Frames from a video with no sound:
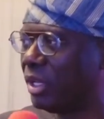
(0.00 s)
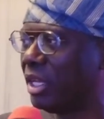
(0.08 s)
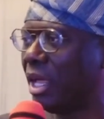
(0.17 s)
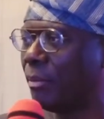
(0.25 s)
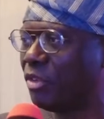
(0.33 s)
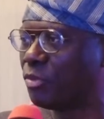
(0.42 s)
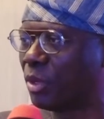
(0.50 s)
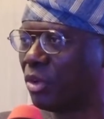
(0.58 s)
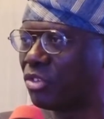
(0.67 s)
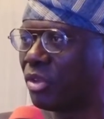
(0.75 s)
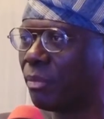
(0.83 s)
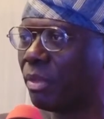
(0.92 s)
within our means,
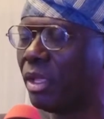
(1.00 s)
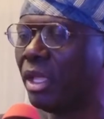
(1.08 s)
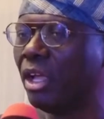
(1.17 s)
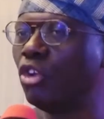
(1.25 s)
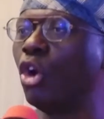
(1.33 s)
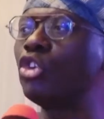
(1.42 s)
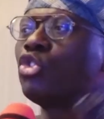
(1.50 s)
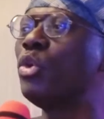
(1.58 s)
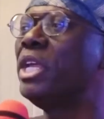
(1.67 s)
because not